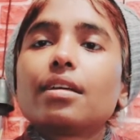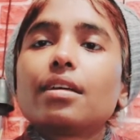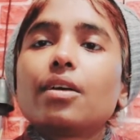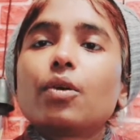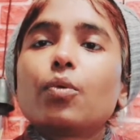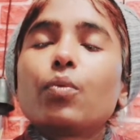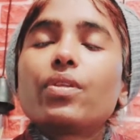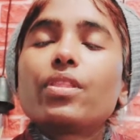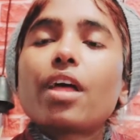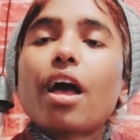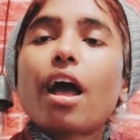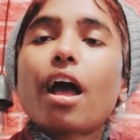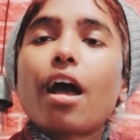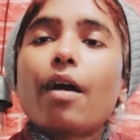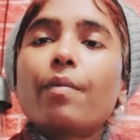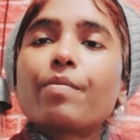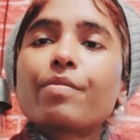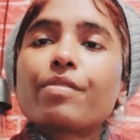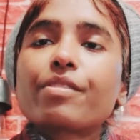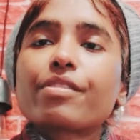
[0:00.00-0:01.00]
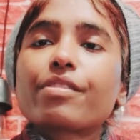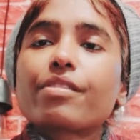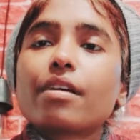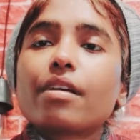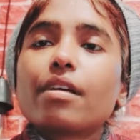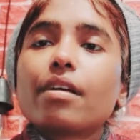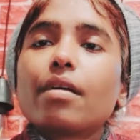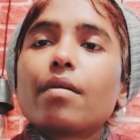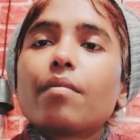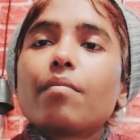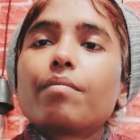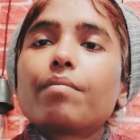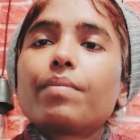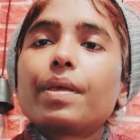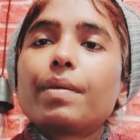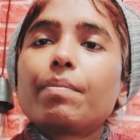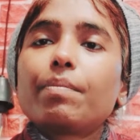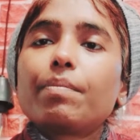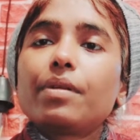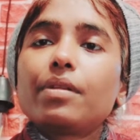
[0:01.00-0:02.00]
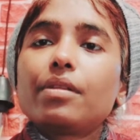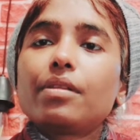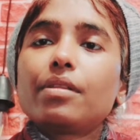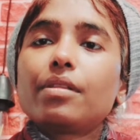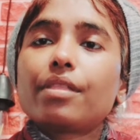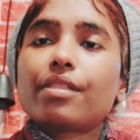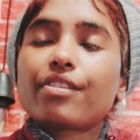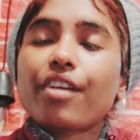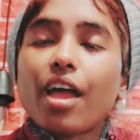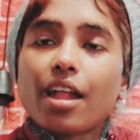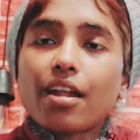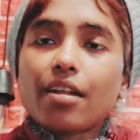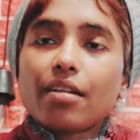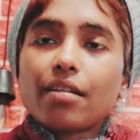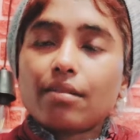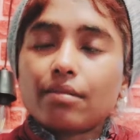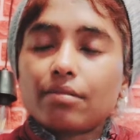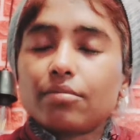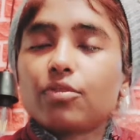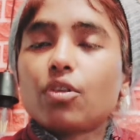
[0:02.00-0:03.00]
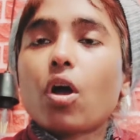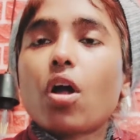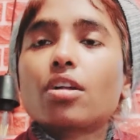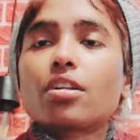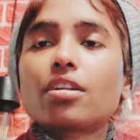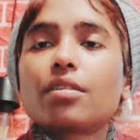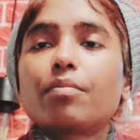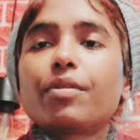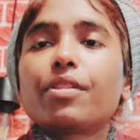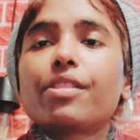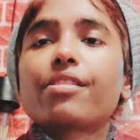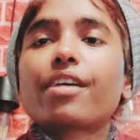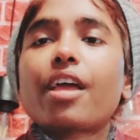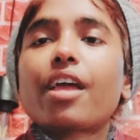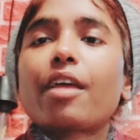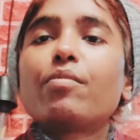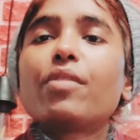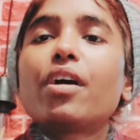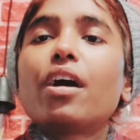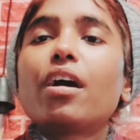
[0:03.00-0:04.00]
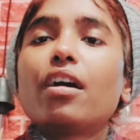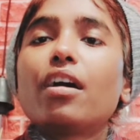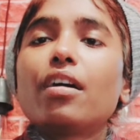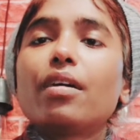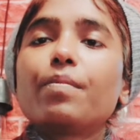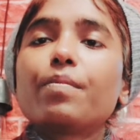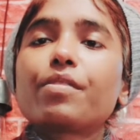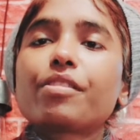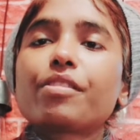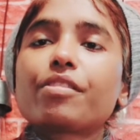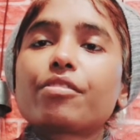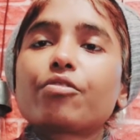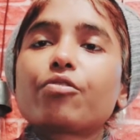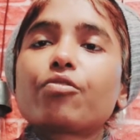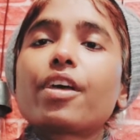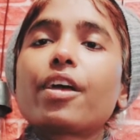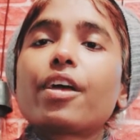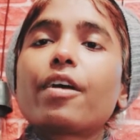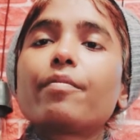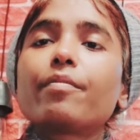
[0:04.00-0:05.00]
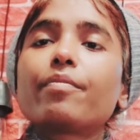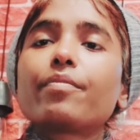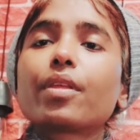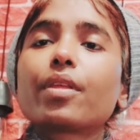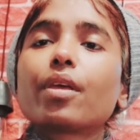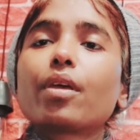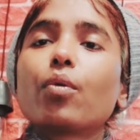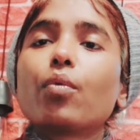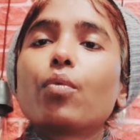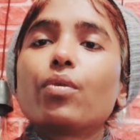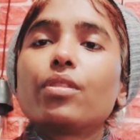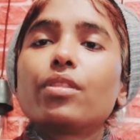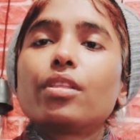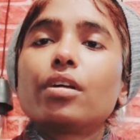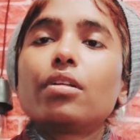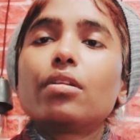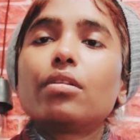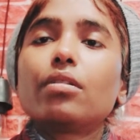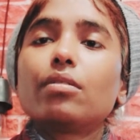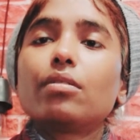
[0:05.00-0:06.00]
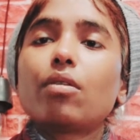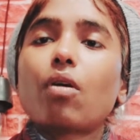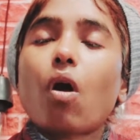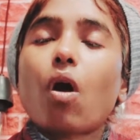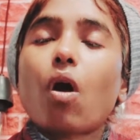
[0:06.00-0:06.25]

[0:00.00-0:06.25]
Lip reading: With herbs, people start, doctor prescribe the herbs to them with the hot